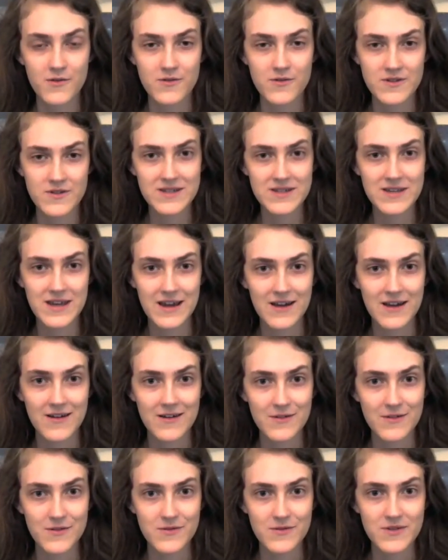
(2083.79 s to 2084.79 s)
did care
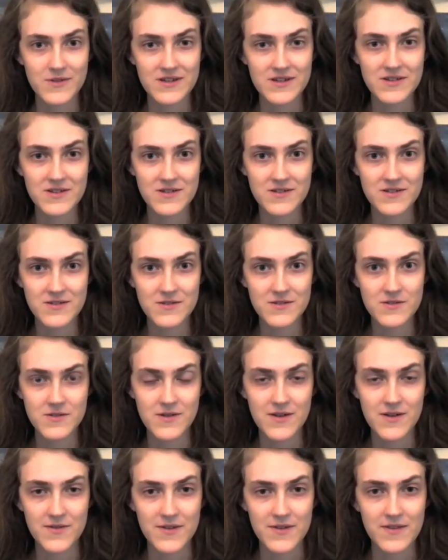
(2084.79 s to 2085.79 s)
and who did do
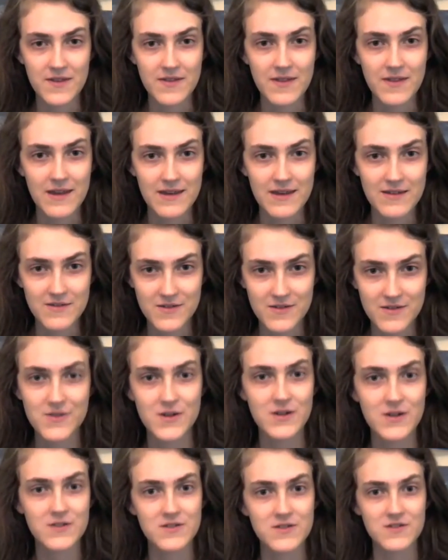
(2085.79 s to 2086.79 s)
everything they
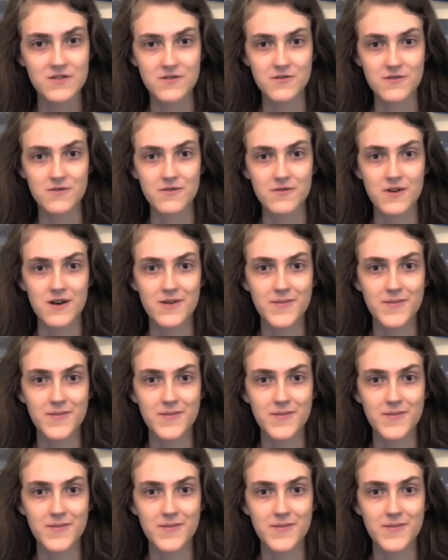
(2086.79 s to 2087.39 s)
could to